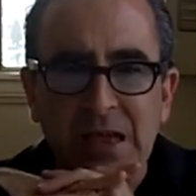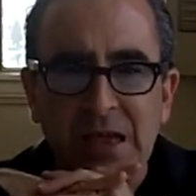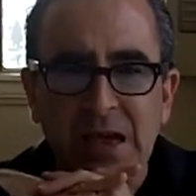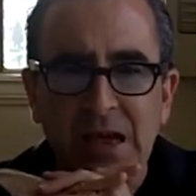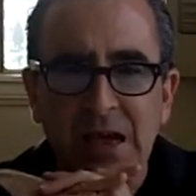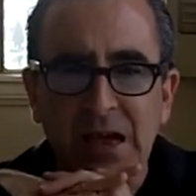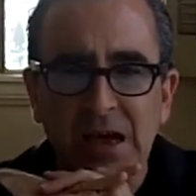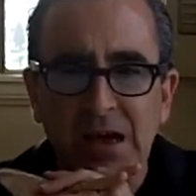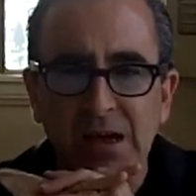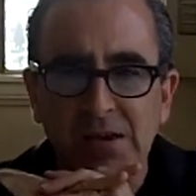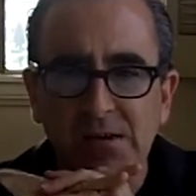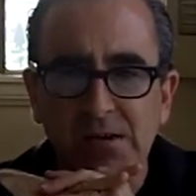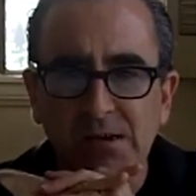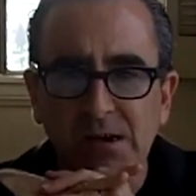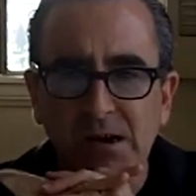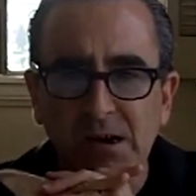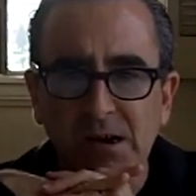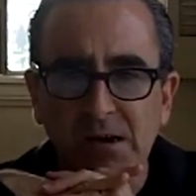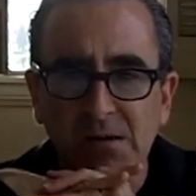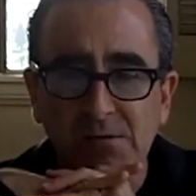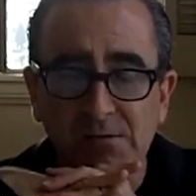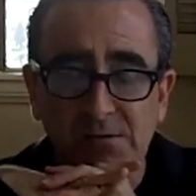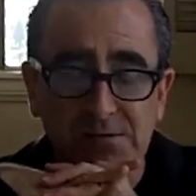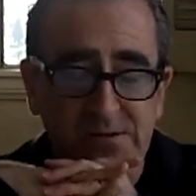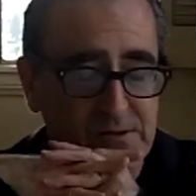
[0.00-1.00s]
And
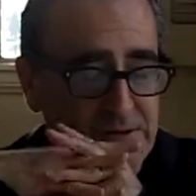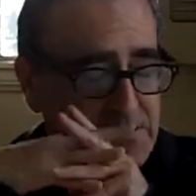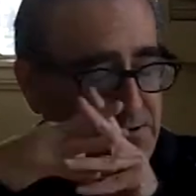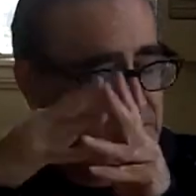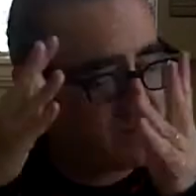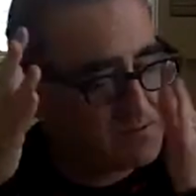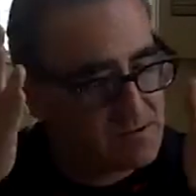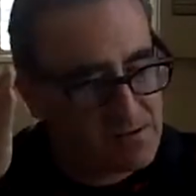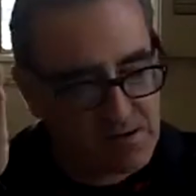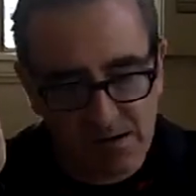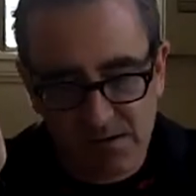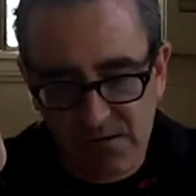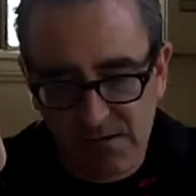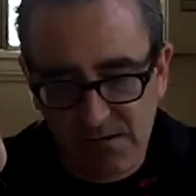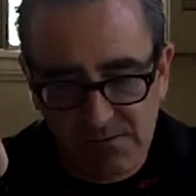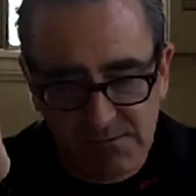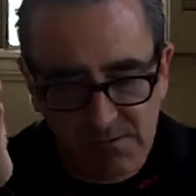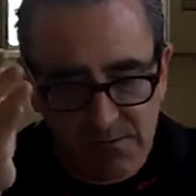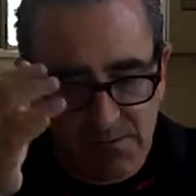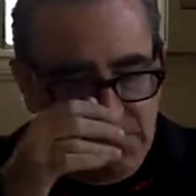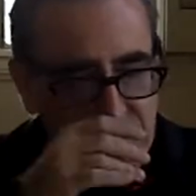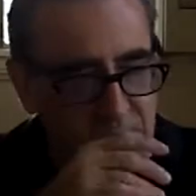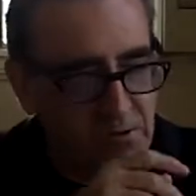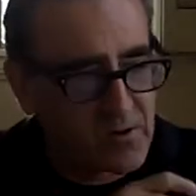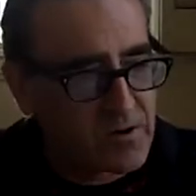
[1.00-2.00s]

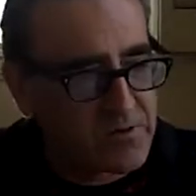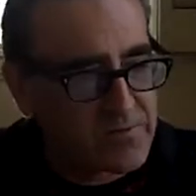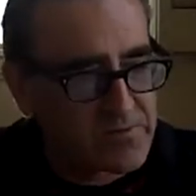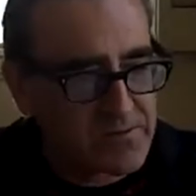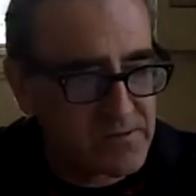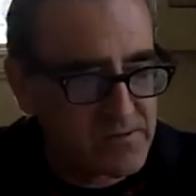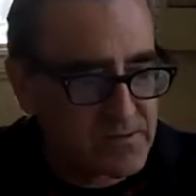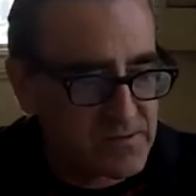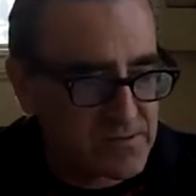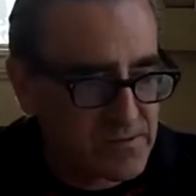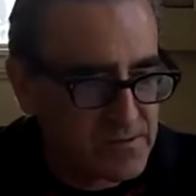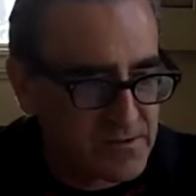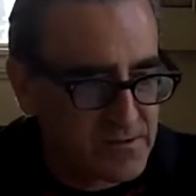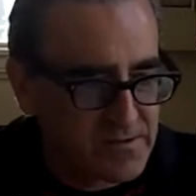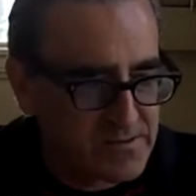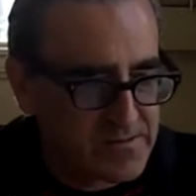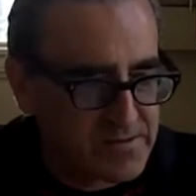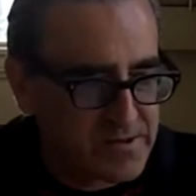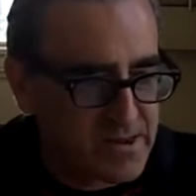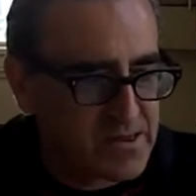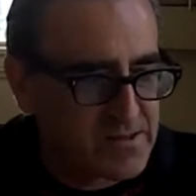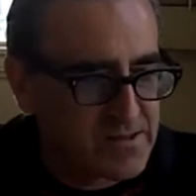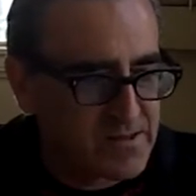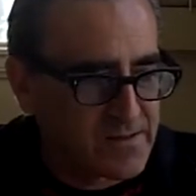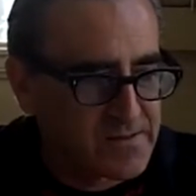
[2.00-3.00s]
of course,
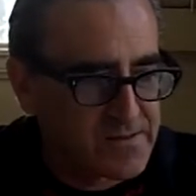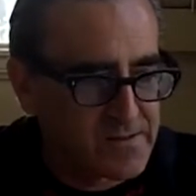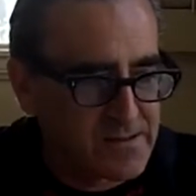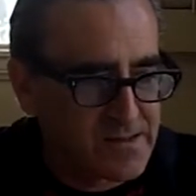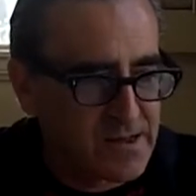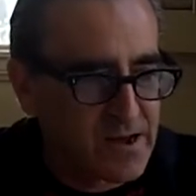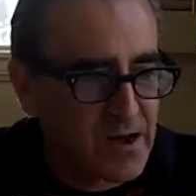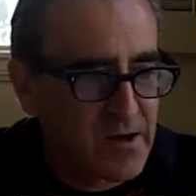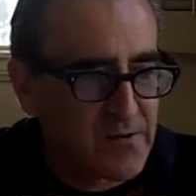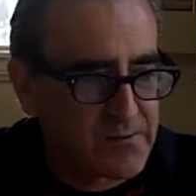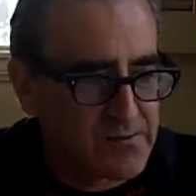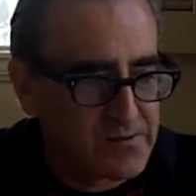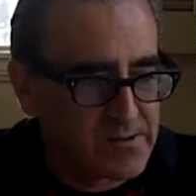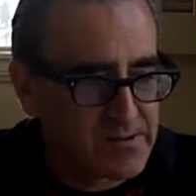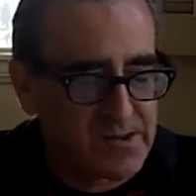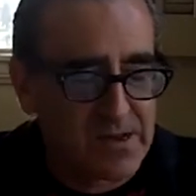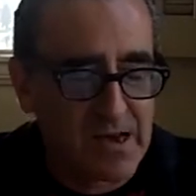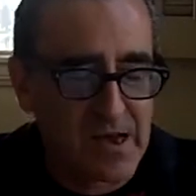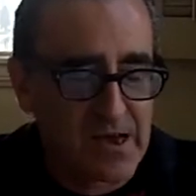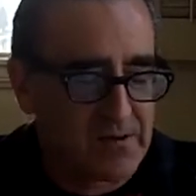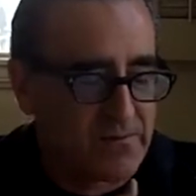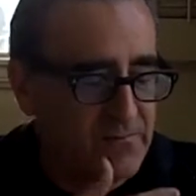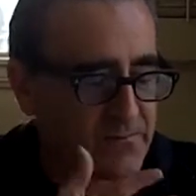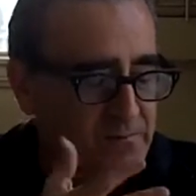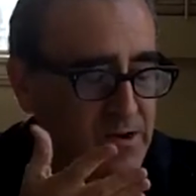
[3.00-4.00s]
saying this, they obviously
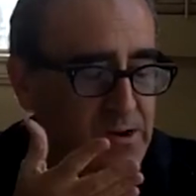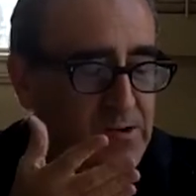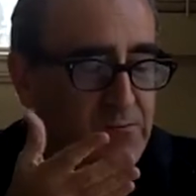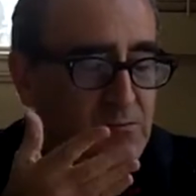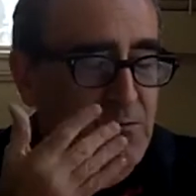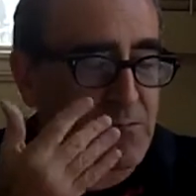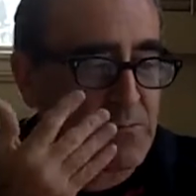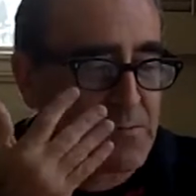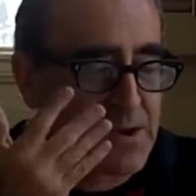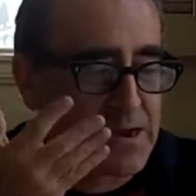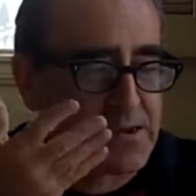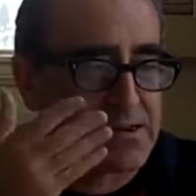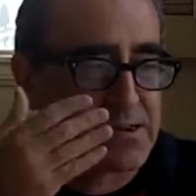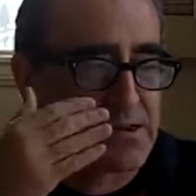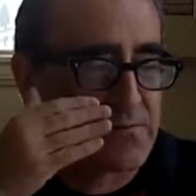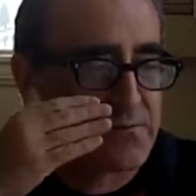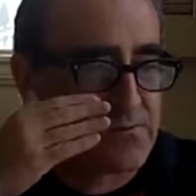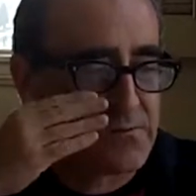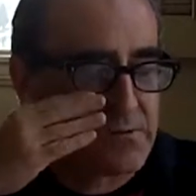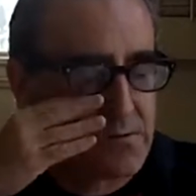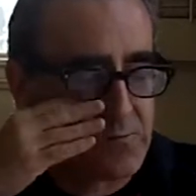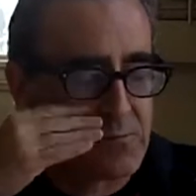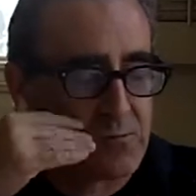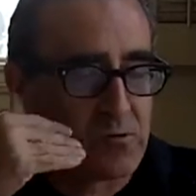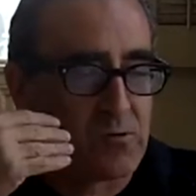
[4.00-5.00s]
had a very romantic
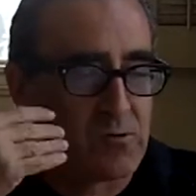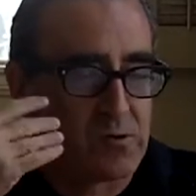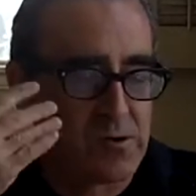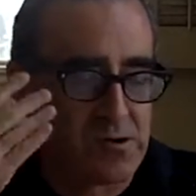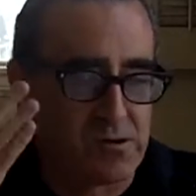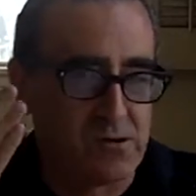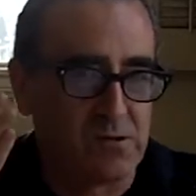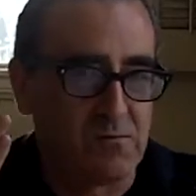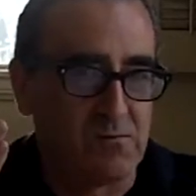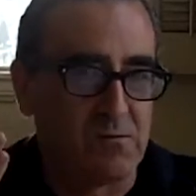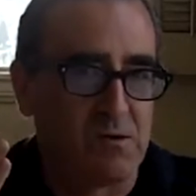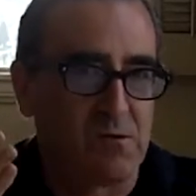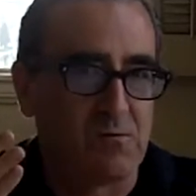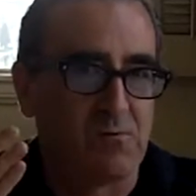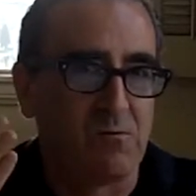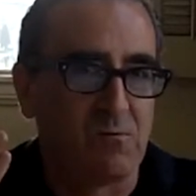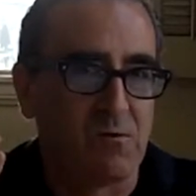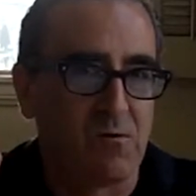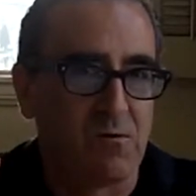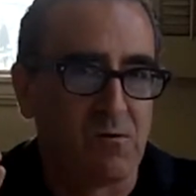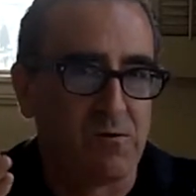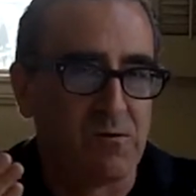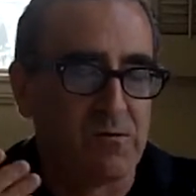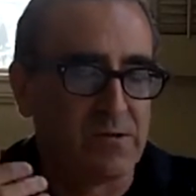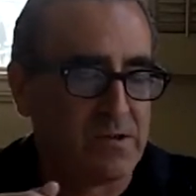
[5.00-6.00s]
viewpoint of what
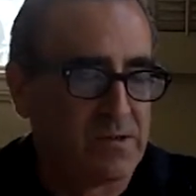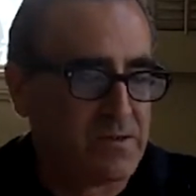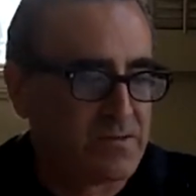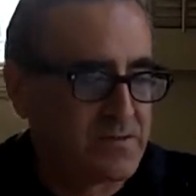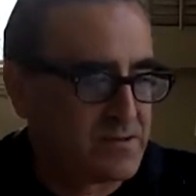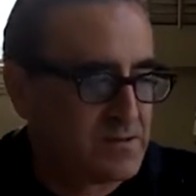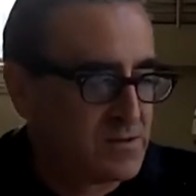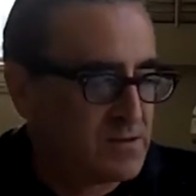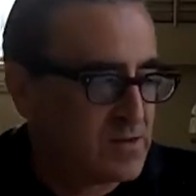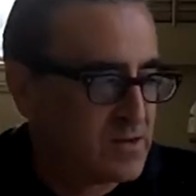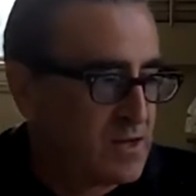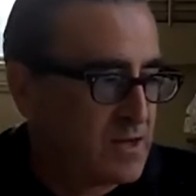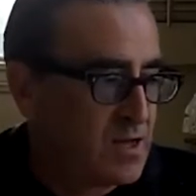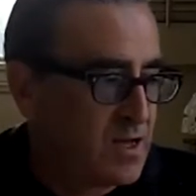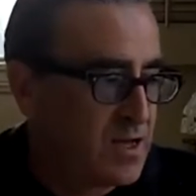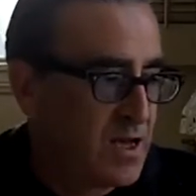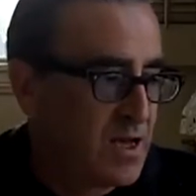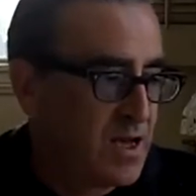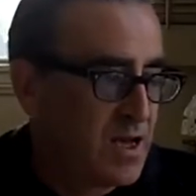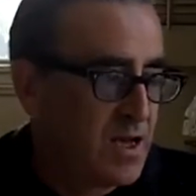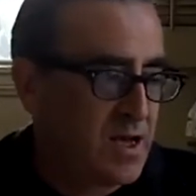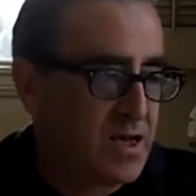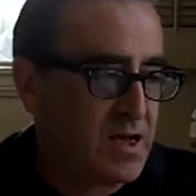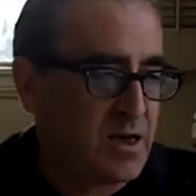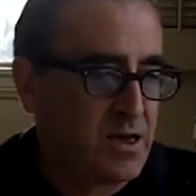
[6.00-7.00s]
war is.
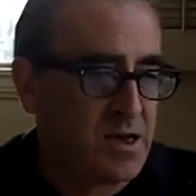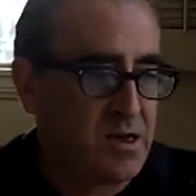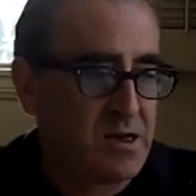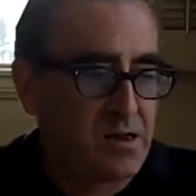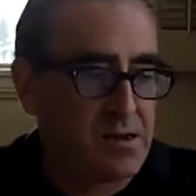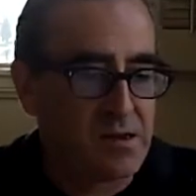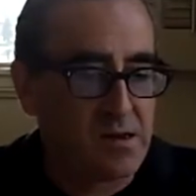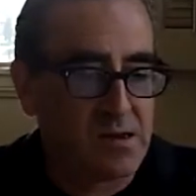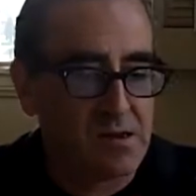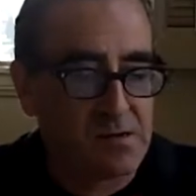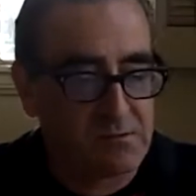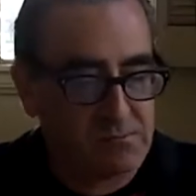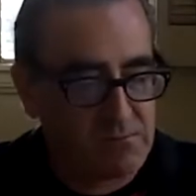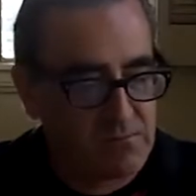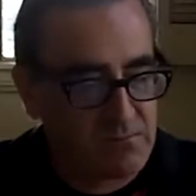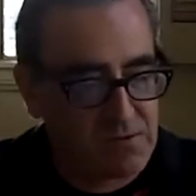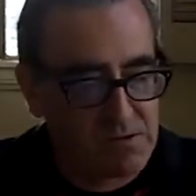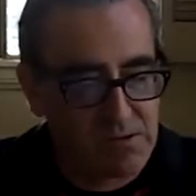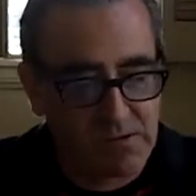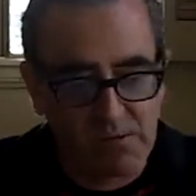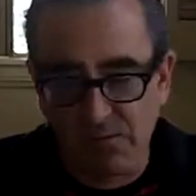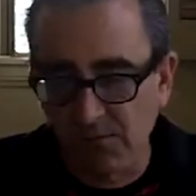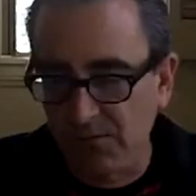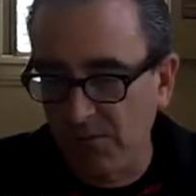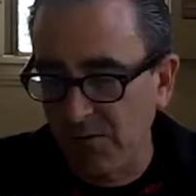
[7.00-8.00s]
And
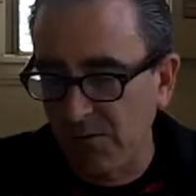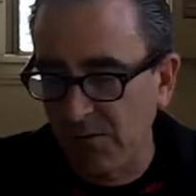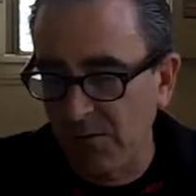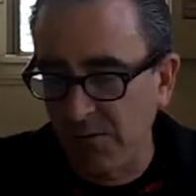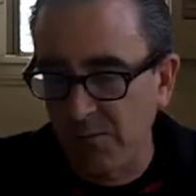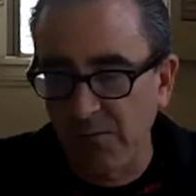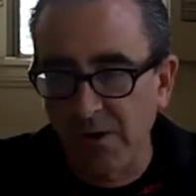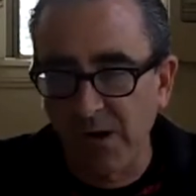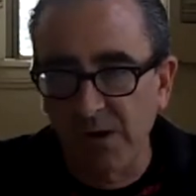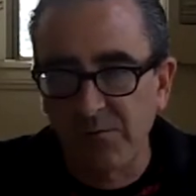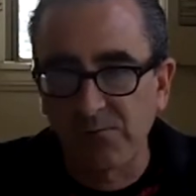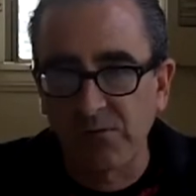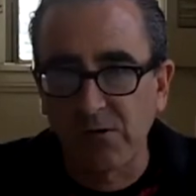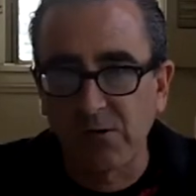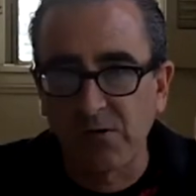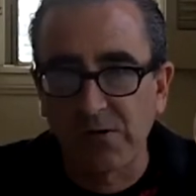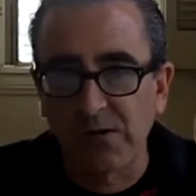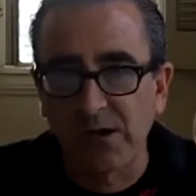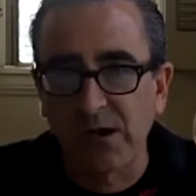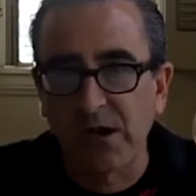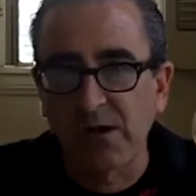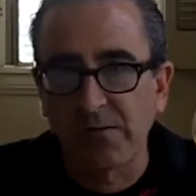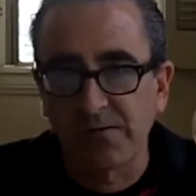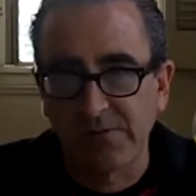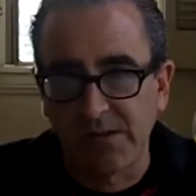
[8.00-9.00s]
when the World War I broke
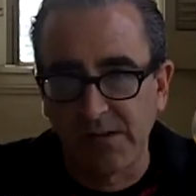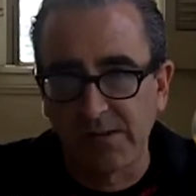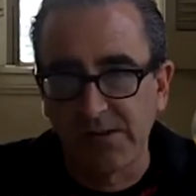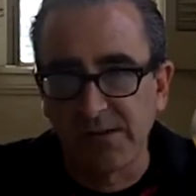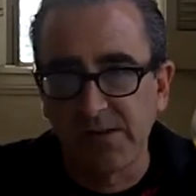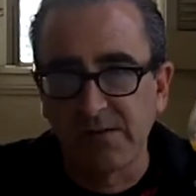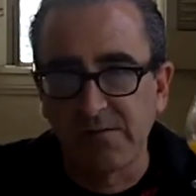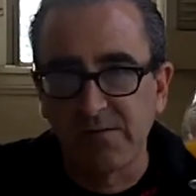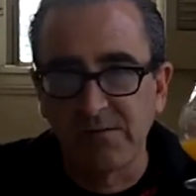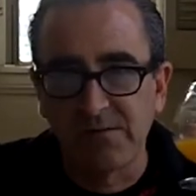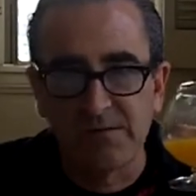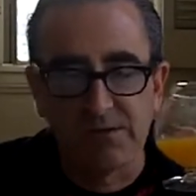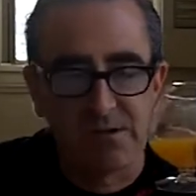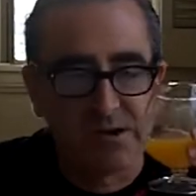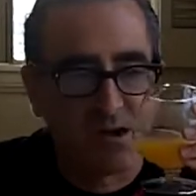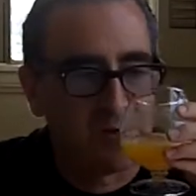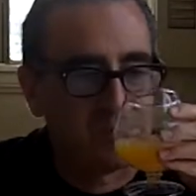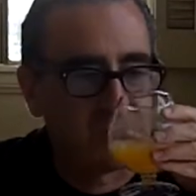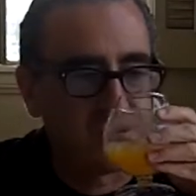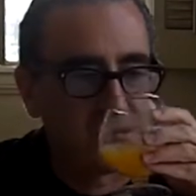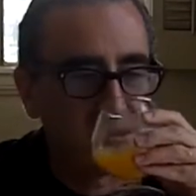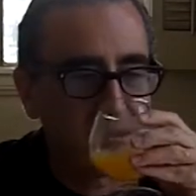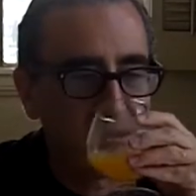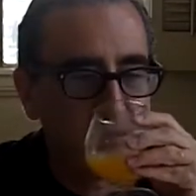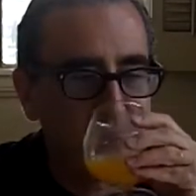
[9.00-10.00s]
out, they
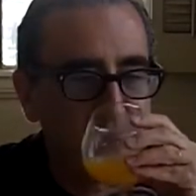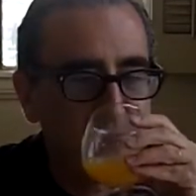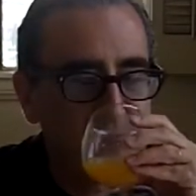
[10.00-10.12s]
became